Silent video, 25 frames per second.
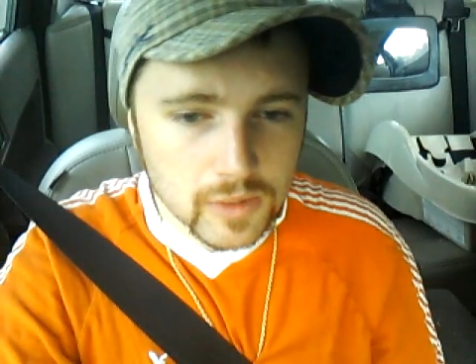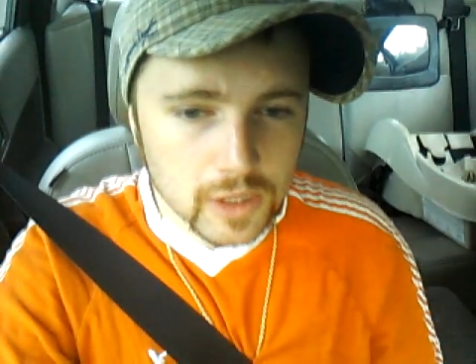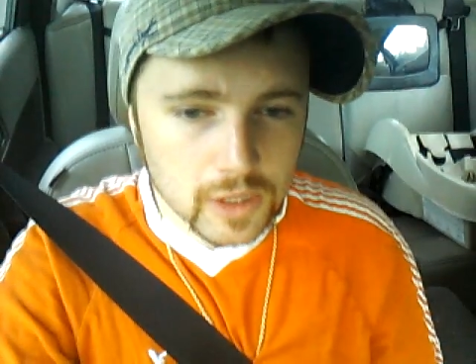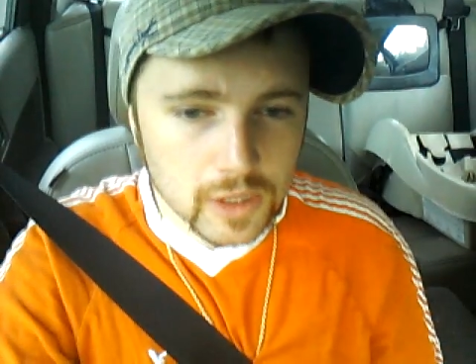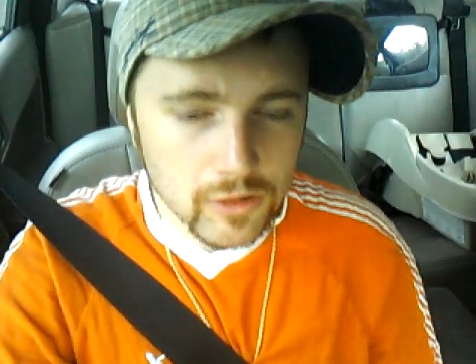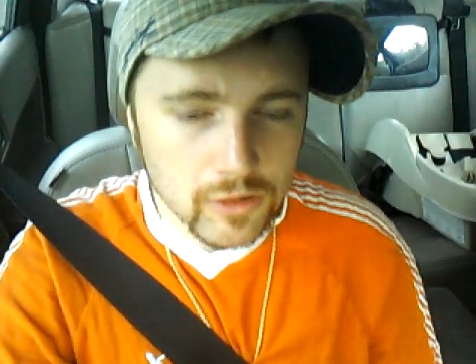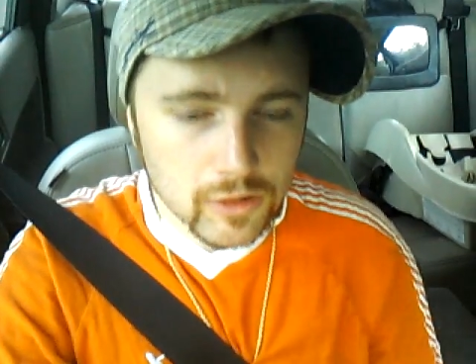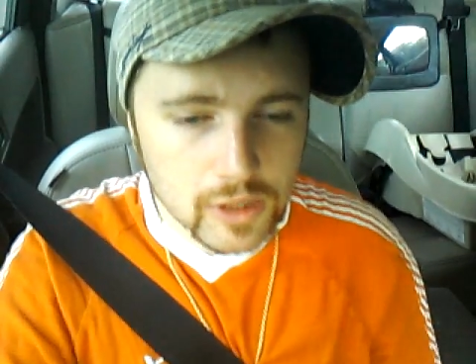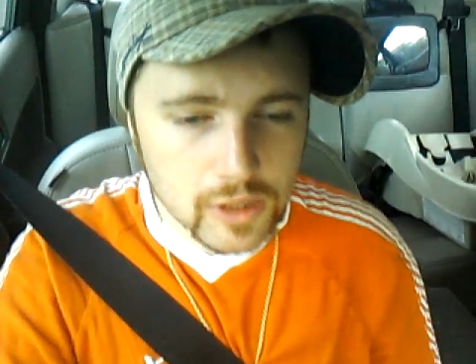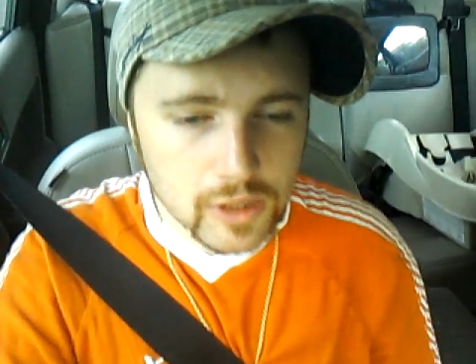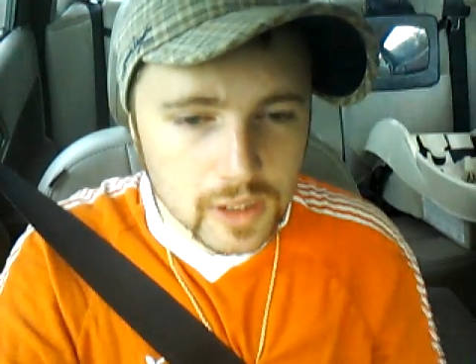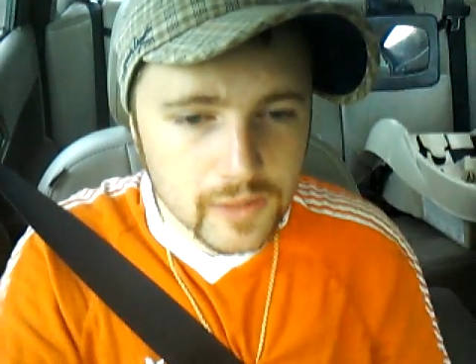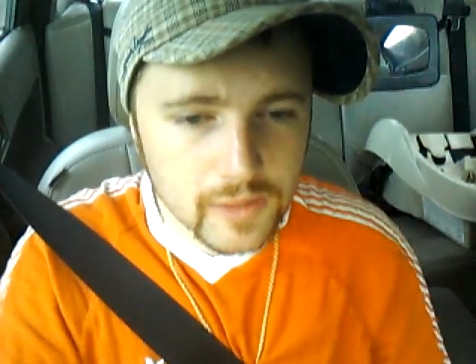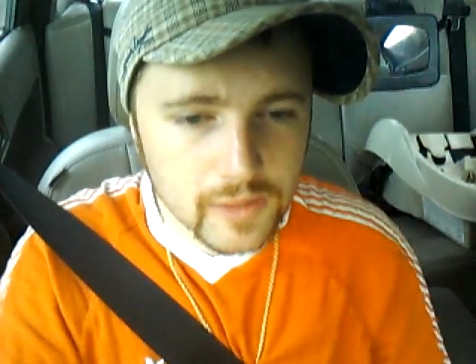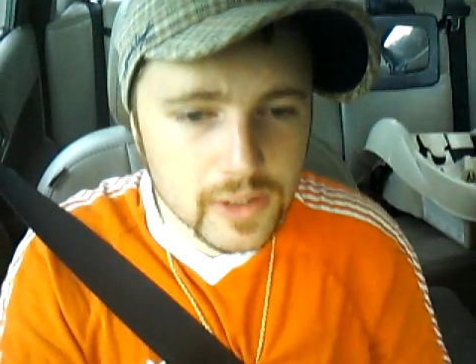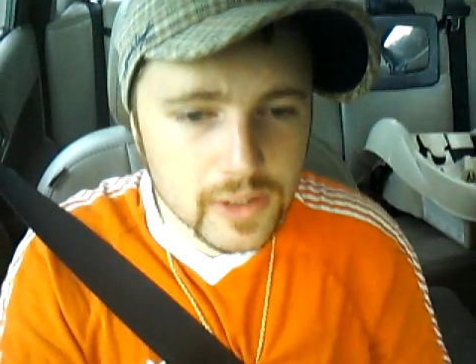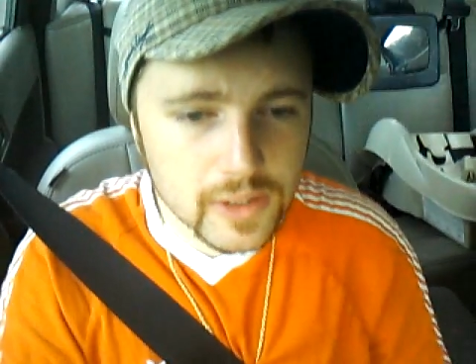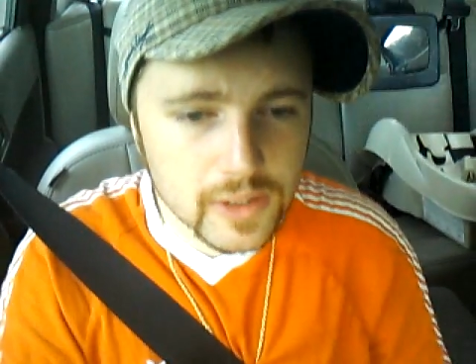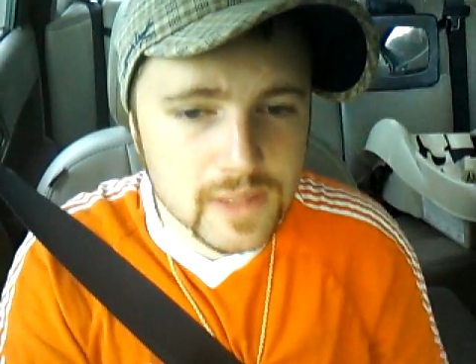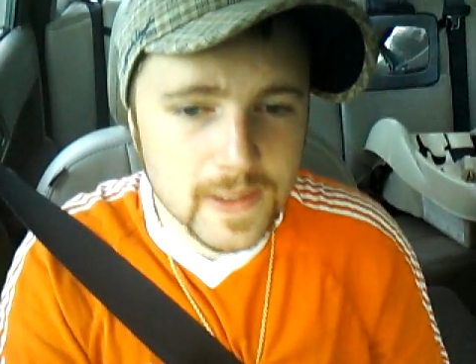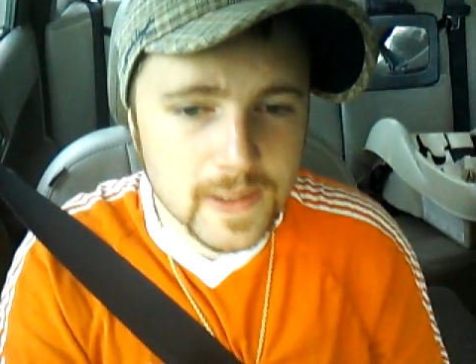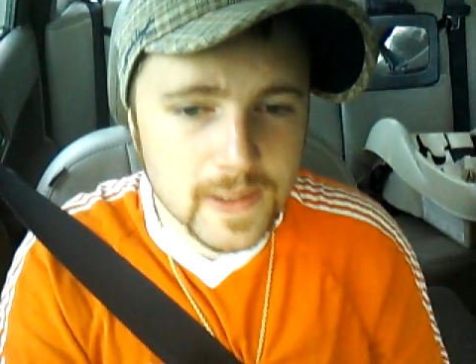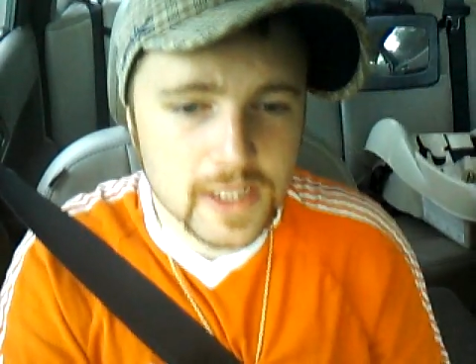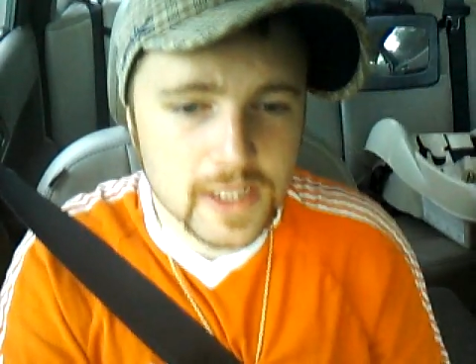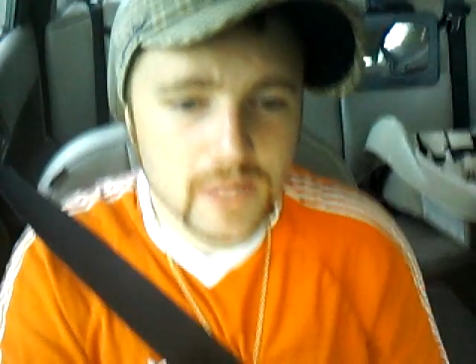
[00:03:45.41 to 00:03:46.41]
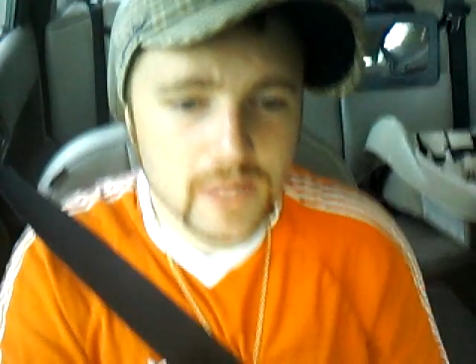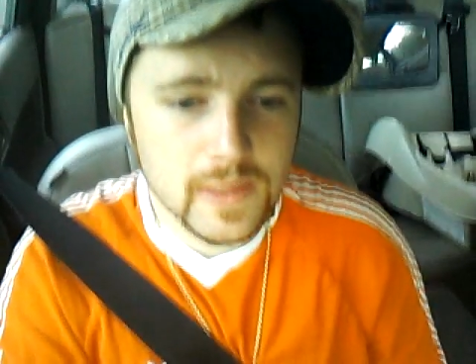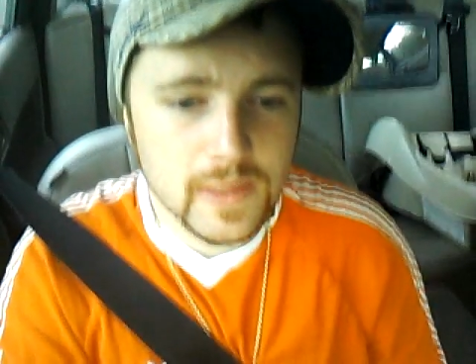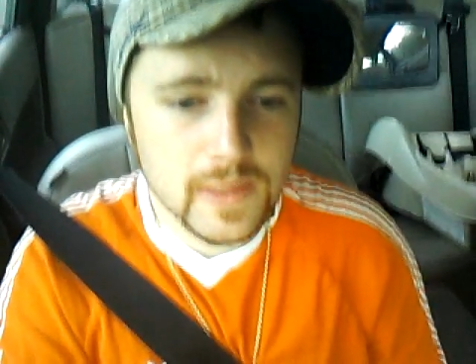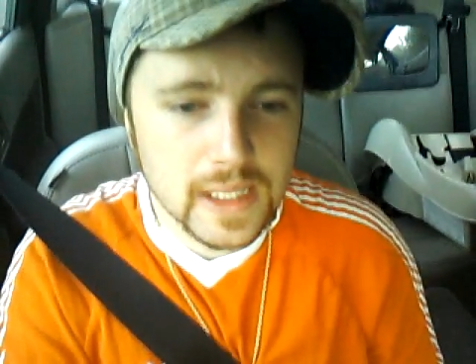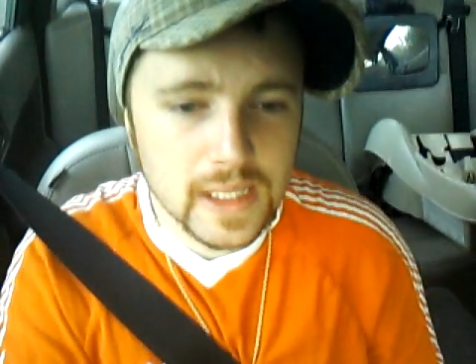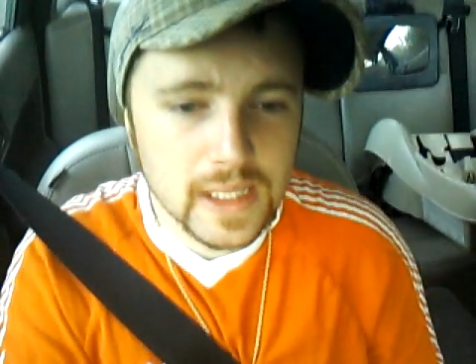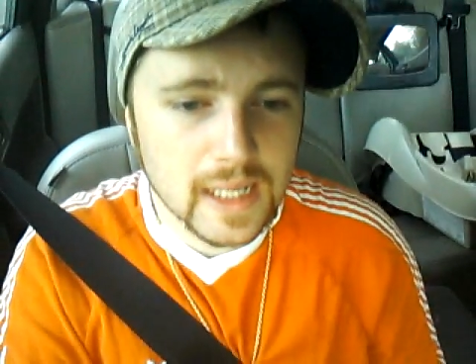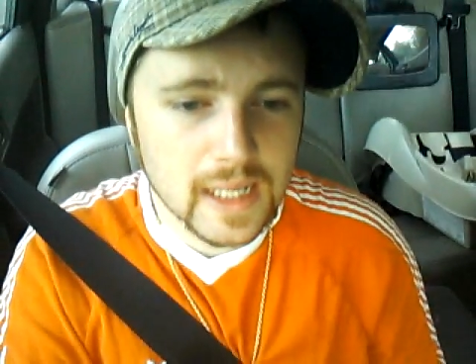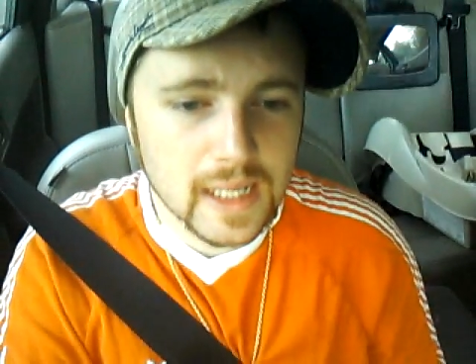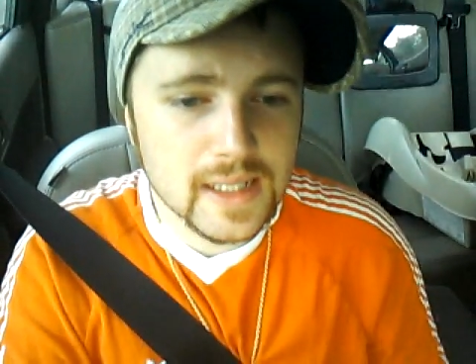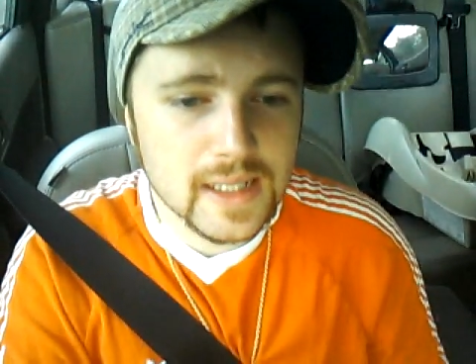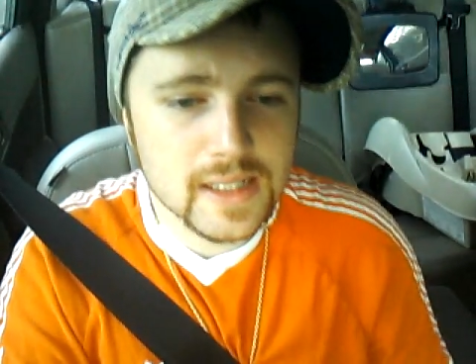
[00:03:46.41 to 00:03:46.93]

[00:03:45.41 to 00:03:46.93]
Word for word: when the Lord delivered this message to me,